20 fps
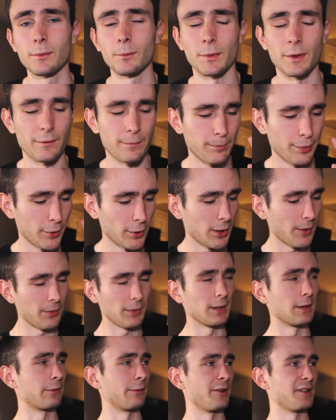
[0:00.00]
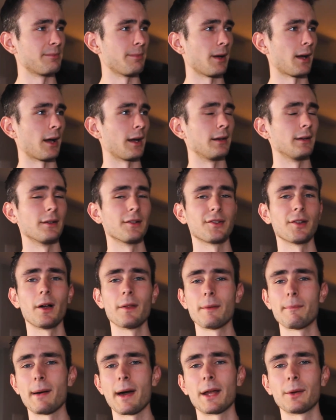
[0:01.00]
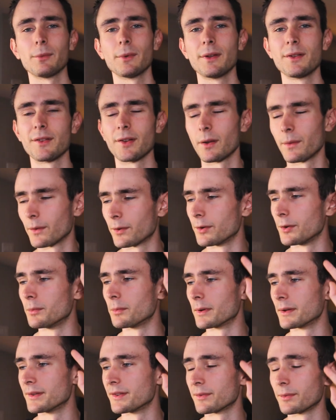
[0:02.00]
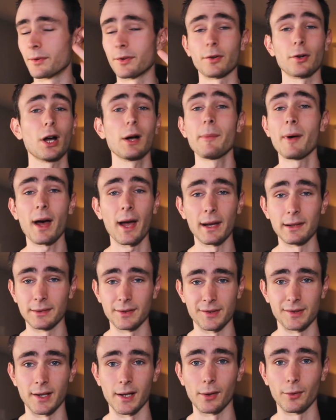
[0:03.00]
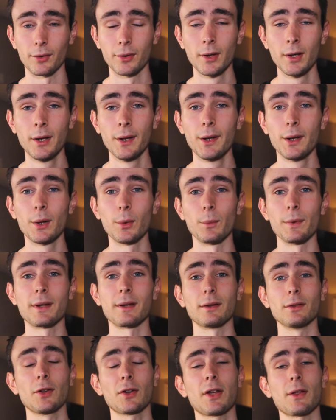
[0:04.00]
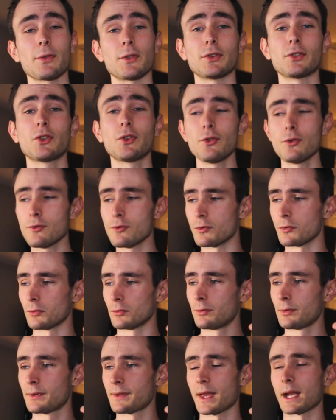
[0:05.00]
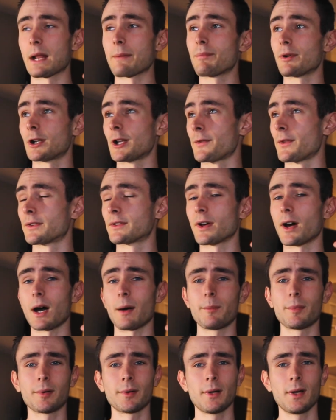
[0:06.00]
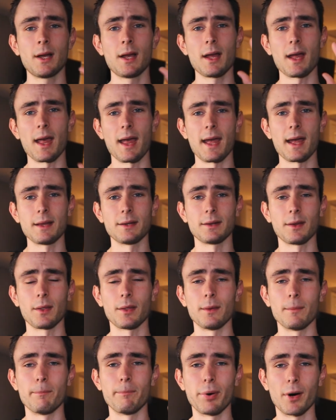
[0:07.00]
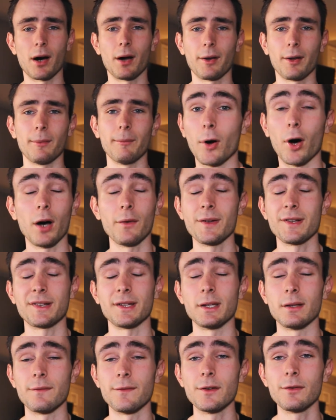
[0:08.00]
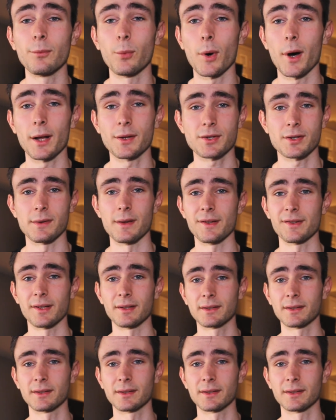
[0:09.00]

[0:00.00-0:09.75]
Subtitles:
We've put all the liveries behind us, all the bad ones, all the good ones, but they're all behind us now. We can look at the two that I put at the top and the bottom. Obviously, if you've watched this